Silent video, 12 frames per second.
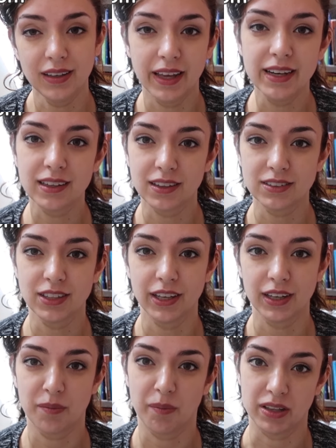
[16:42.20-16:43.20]
Nederlands
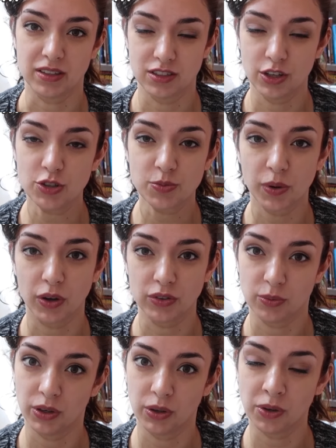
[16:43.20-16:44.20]
leren met
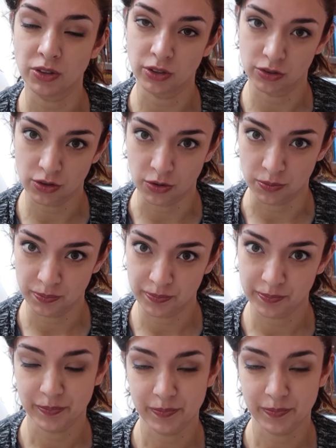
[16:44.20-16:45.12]
DutchPod101.com.